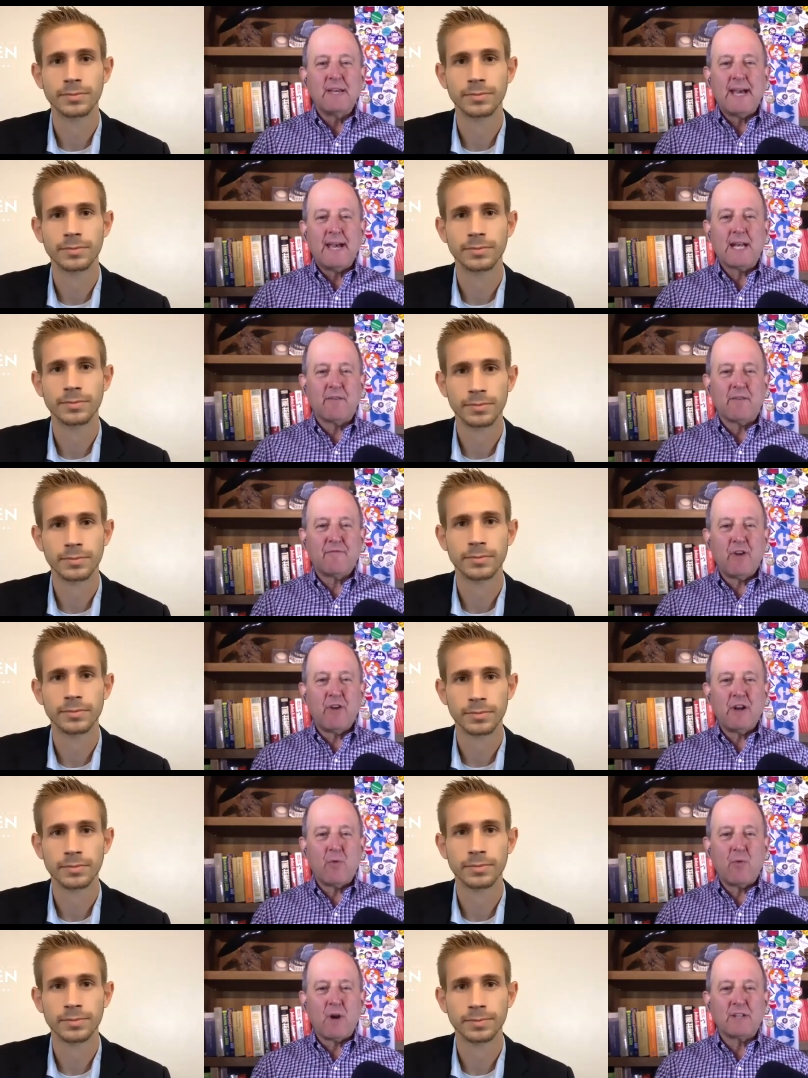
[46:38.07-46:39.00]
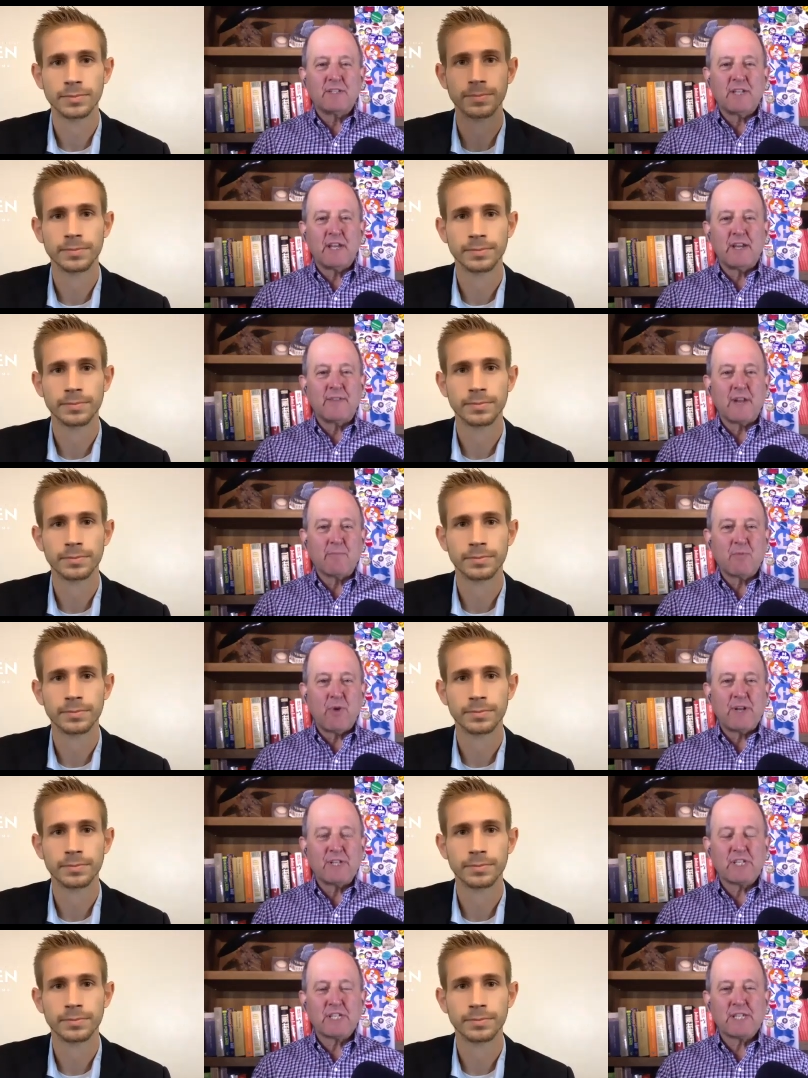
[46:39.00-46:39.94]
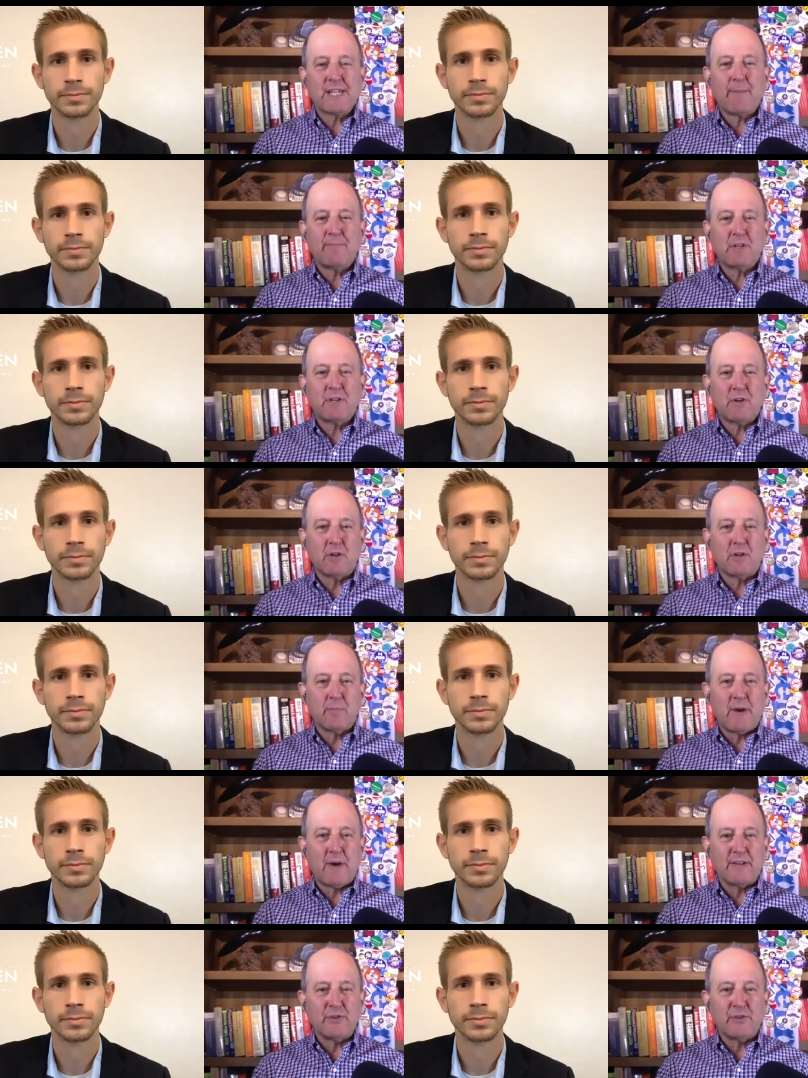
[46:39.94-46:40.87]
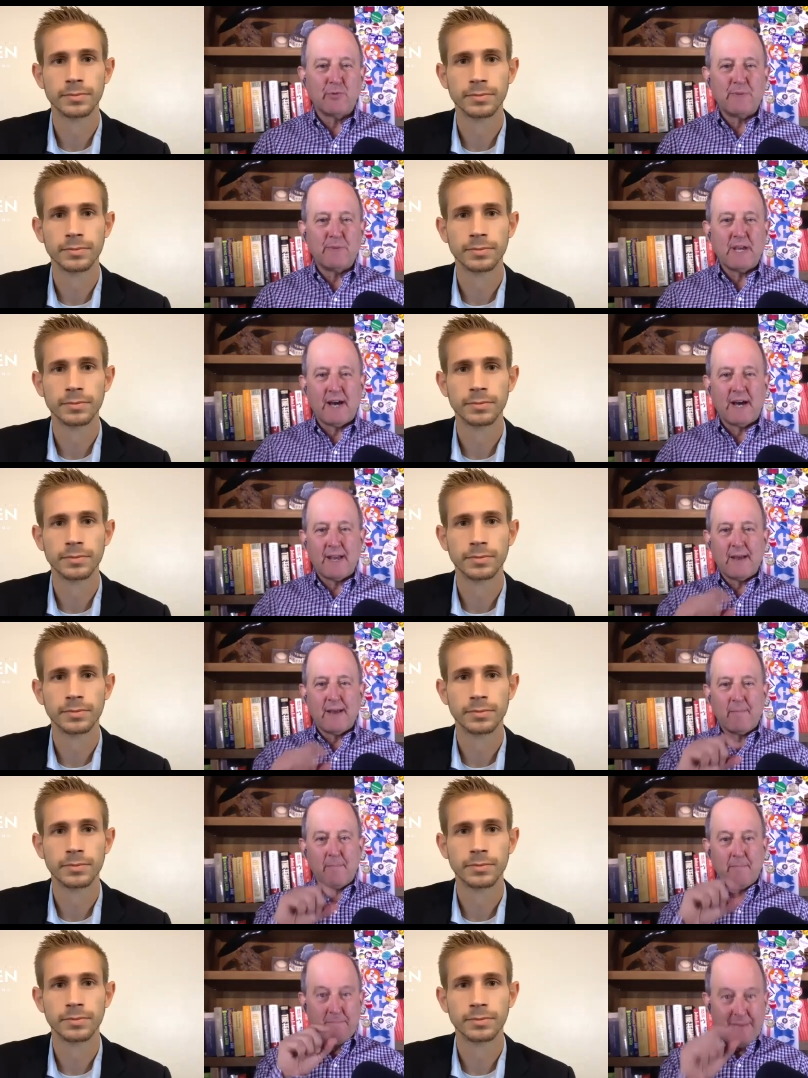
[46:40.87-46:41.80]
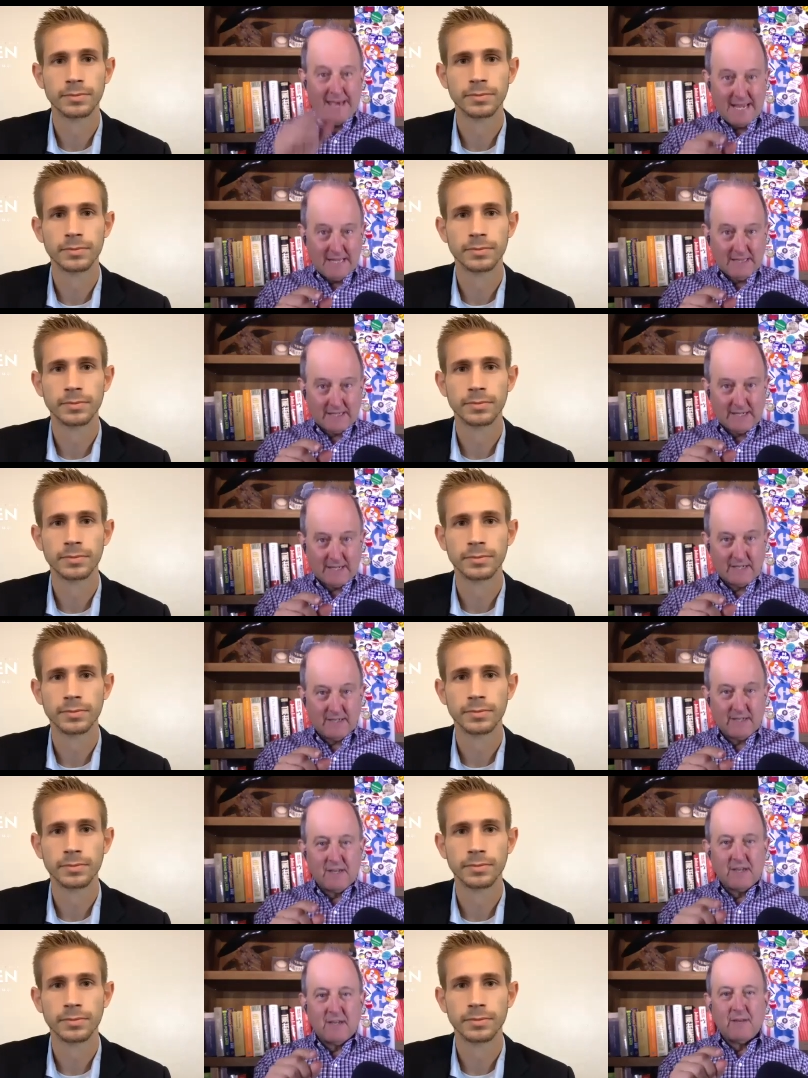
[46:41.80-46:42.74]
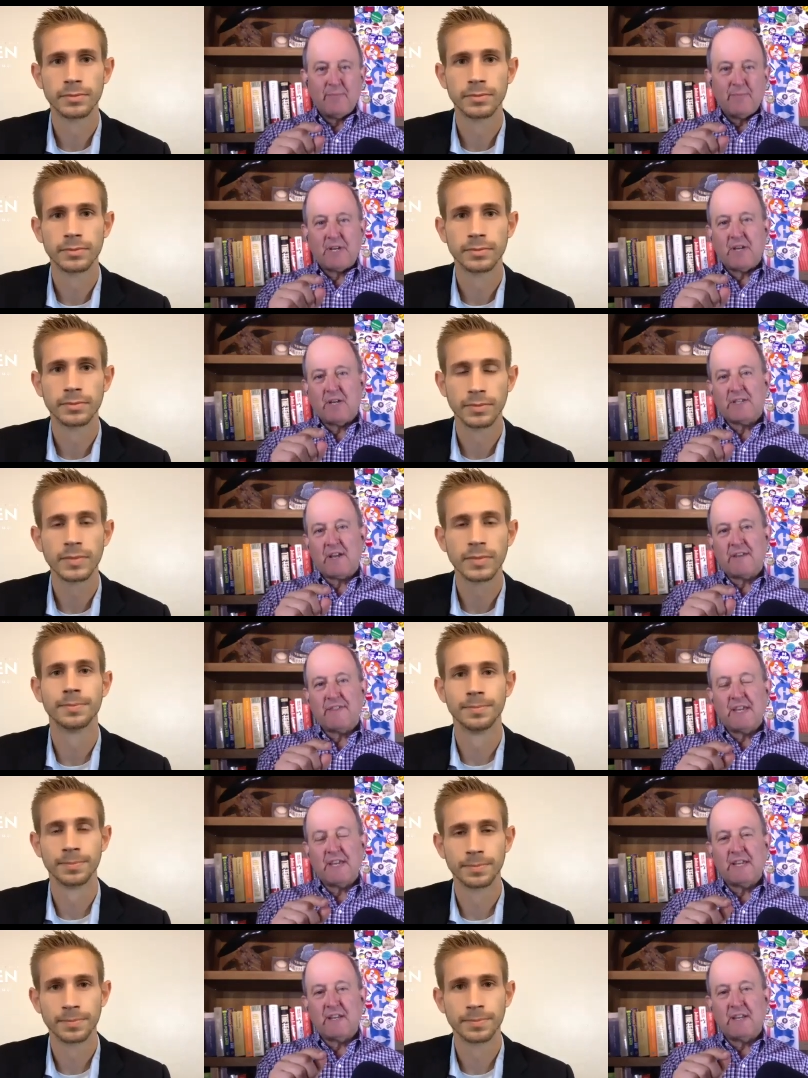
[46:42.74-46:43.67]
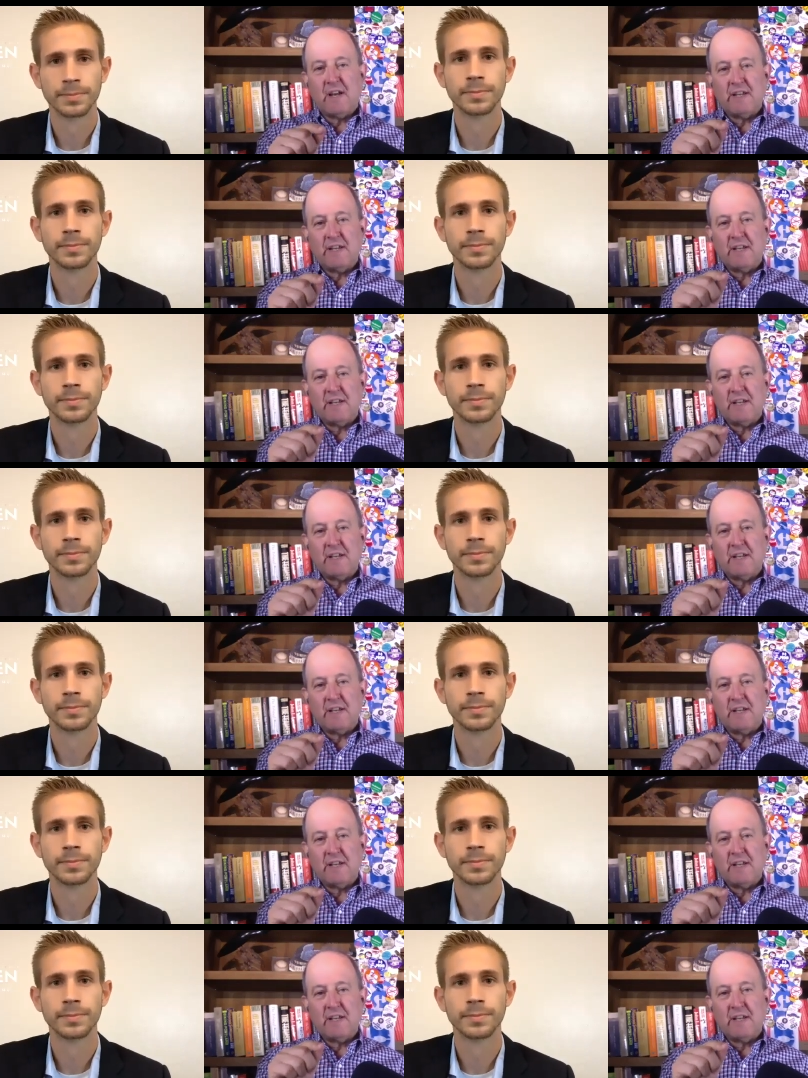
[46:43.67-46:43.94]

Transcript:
Speaker 1: And up front, I want to tell you that I'm quite skeptical about UBI, mainly because I think it